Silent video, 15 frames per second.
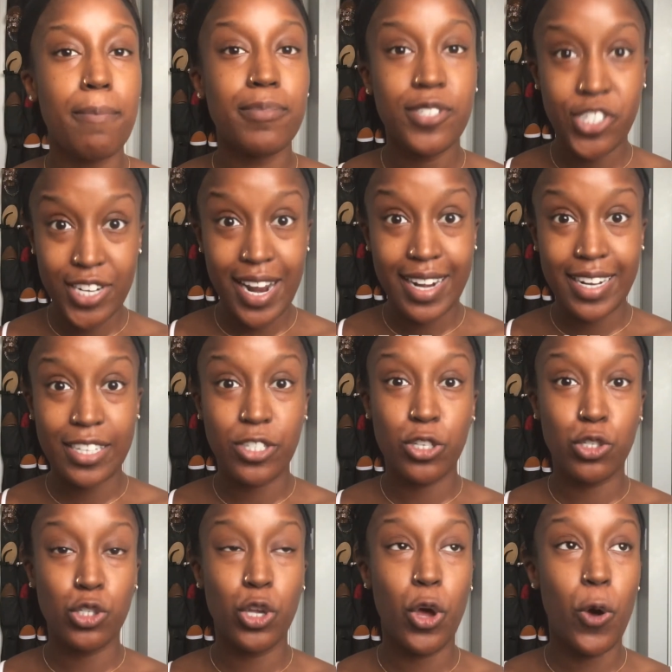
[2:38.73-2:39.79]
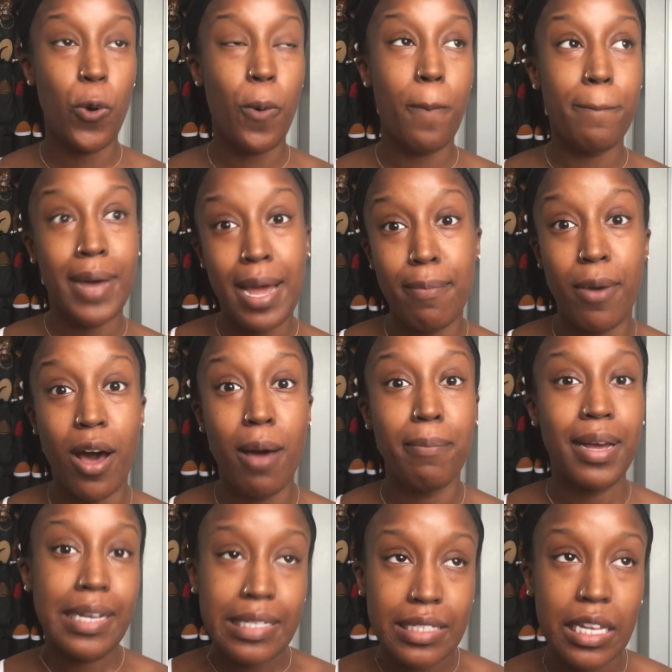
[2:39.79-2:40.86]
Genetics. So my mom
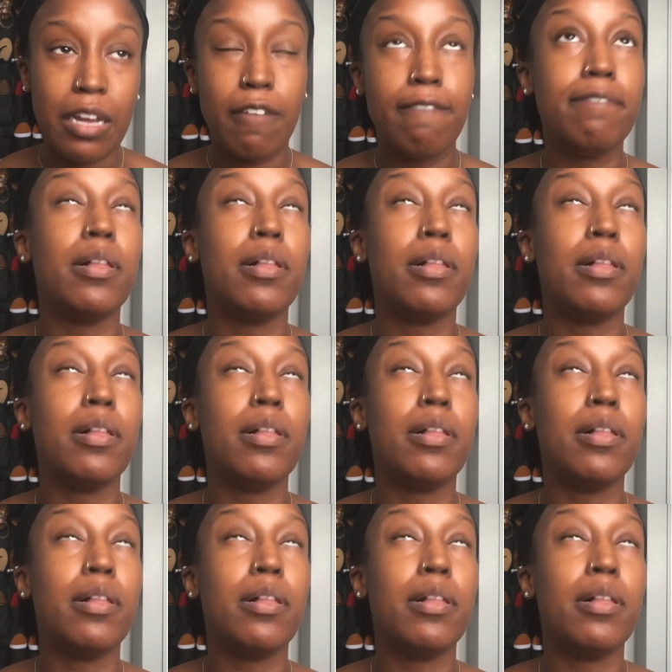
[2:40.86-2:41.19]
has like